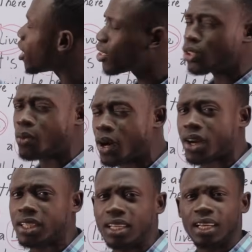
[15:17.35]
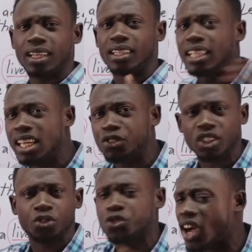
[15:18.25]
is the word, leaf
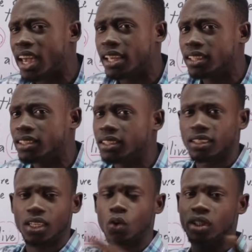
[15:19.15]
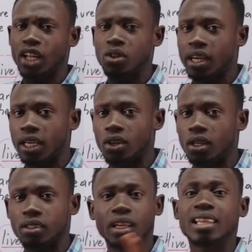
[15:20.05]
c'est feuille, ou traduit en
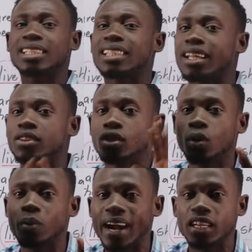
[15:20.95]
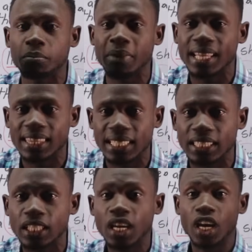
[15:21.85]
créole. It's not the white
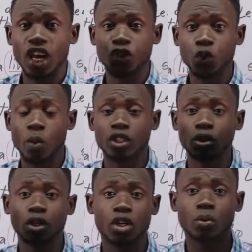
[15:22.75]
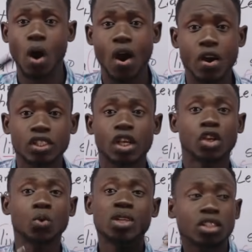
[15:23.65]
method. If you want to learn words,
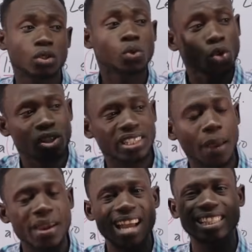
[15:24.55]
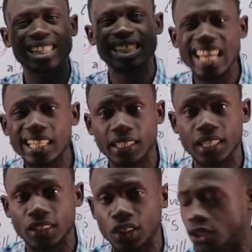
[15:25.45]
you need to use them in
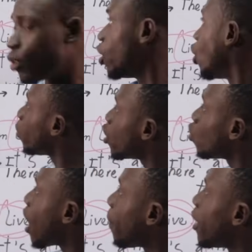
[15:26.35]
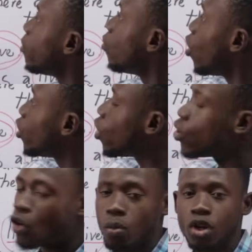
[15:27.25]
sentences. Tu besoin apprendre mot
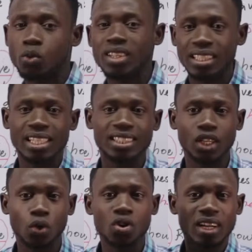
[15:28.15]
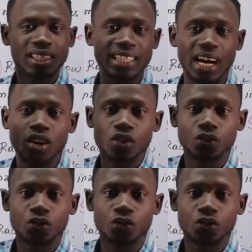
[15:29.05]
yo, ou besoin utiliser yo dans